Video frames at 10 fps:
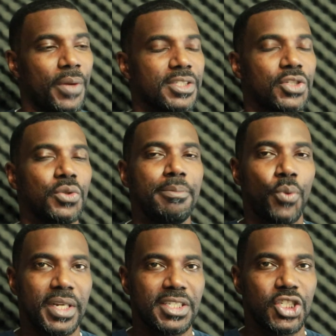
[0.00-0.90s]
With
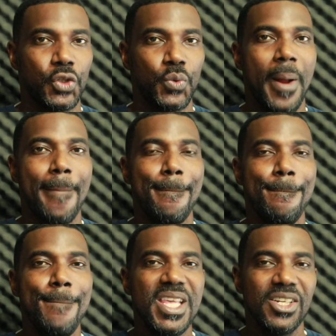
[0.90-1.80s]

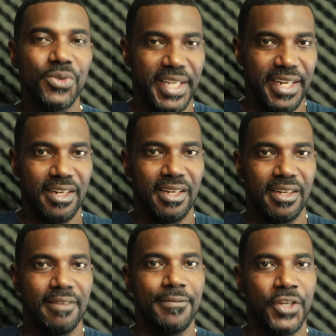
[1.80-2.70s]
2.2 million
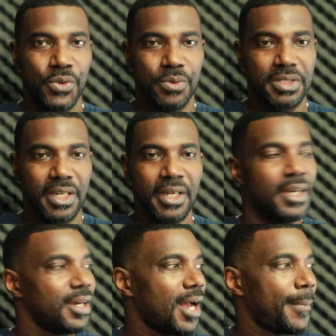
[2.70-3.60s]
views.
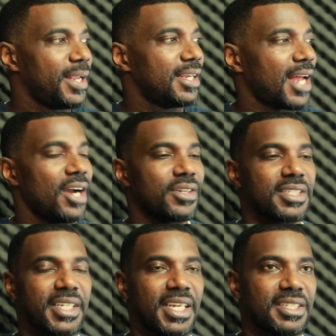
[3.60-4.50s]
I mean, I
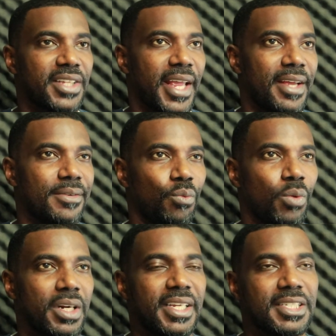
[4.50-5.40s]
understands that
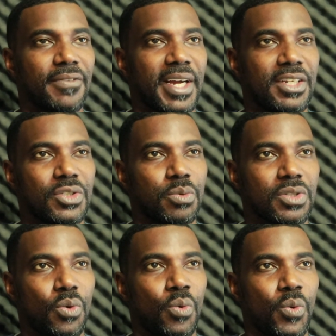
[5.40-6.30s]
one of his fights
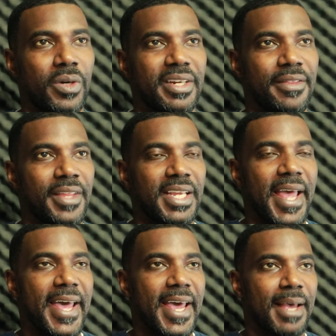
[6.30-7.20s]
was on
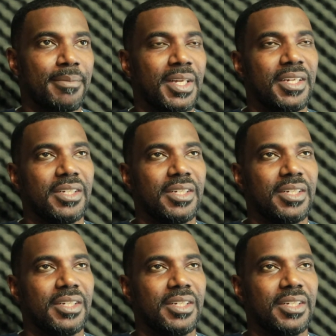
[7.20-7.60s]
the app.